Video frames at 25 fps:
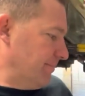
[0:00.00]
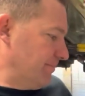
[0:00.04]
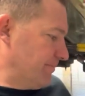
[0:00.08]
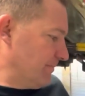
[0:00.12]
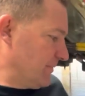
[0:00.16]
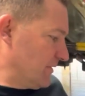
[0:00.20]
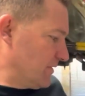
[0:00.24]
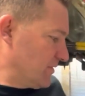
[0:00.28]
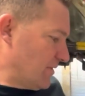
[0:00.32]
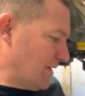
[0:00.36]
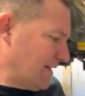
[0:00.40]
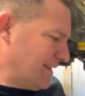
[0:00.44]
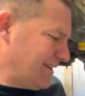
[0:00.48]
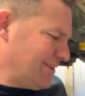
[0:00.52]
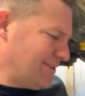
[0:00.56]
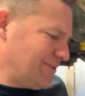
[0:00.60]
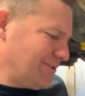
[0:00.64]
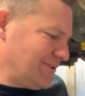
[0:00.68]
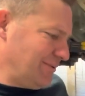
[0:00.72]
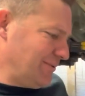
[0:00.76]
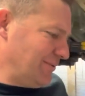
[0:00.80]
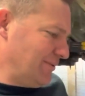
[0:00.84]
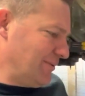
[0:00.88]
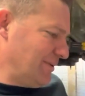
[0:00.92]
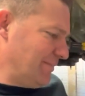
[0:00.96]
Try to
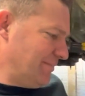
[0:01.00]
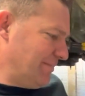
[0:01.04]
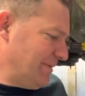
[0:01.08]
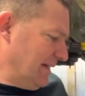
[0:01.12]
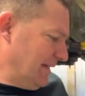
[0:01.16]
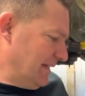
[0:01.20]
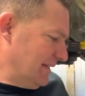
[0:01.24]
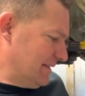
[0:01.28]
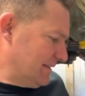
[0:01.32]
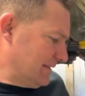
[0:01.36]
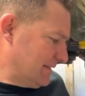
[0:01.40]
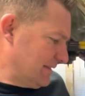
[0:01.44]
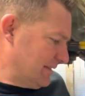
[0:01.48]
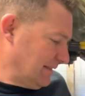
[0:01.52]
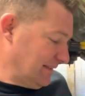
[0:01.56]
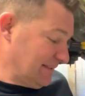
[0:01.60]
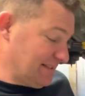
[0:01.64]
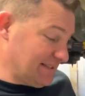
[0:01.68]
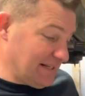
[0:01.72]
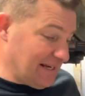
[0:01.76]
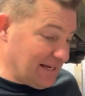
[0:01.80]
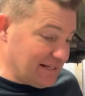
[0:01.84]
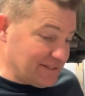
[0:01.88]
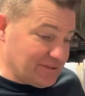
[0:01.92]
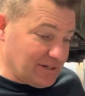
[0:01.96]
do the best, at least
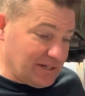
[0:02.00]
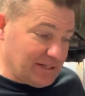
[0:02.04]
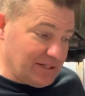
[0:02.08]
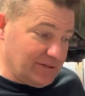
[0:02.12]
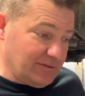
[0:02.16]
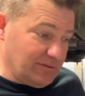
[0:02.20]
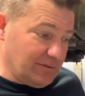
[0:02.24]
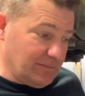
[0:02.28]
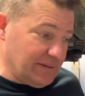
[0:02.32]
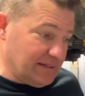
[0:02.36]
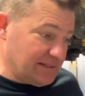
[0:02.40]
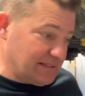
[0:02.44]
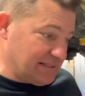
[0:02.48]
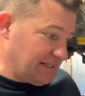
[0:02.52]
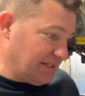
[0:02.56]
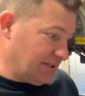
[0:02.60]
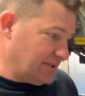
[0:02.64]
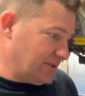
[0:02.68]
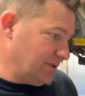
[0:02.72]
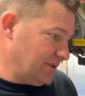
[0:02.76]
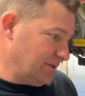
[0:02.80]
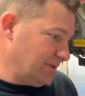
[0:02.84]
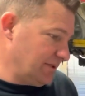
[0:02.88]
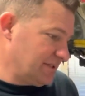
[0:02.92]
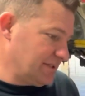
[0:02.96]
I try to do the best I
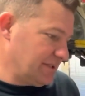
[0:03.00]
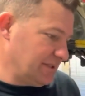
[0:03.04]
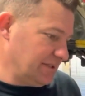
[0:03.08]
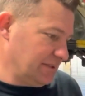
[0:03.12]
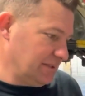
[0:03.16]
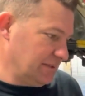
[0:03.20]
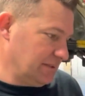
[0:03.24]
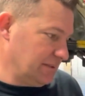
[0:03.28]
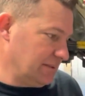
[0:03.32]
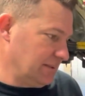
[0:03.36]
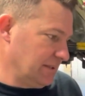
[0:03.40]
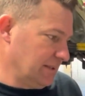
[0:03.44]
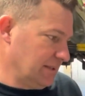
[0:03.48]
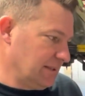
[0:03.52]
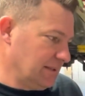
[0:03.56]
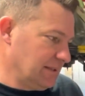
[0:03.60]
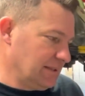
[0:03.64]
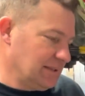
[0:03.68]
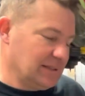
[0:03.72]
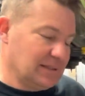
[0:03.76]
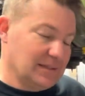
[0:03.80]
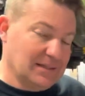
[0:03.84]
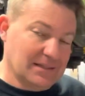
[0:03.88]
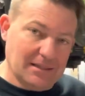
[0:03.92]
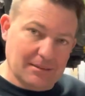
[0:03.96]
could to
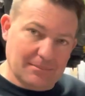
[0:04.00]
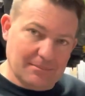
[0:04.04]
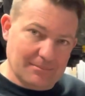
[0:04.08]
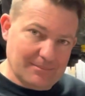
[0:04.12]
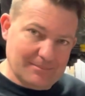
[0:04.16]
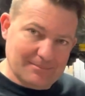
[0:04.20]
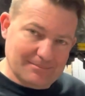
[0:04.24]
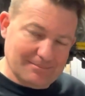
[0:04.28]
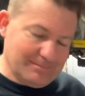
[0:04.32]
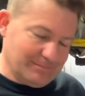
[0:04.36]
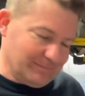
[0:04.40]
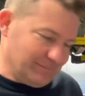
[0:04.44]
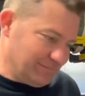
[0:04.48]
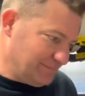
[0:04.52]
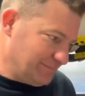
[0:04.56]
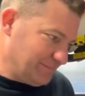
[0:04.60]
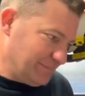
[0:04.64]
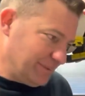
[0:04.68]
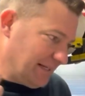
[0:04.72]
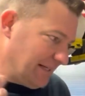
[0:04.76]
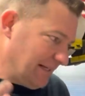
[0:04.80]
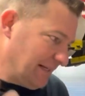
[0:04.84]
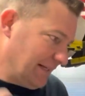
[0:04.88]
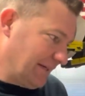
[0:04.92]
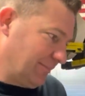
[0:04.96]
not
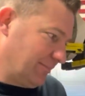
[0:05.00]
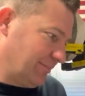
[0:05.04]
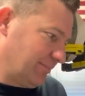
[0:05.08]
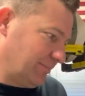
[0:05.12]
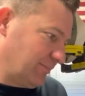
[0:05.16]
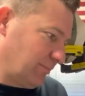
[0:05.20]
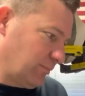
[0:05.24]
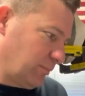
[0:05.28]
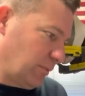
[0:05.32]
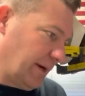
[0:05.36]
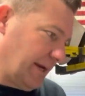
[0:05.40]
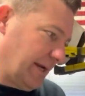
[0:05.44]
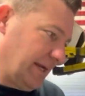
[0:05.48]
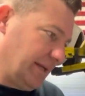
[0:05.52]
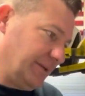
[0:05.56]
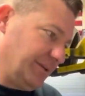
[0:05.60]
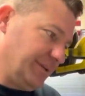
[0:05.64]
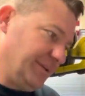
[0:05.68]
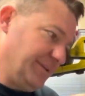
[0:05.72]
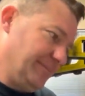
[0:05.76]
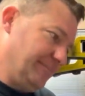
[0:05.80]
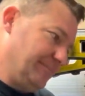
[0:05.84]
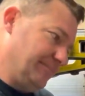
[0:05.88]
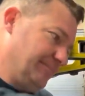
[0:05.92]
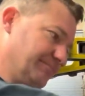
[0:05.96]
buy
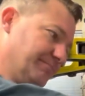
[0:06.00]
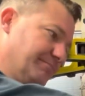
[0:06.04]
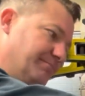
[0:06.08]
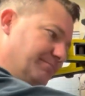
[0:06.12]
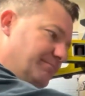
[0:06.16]
random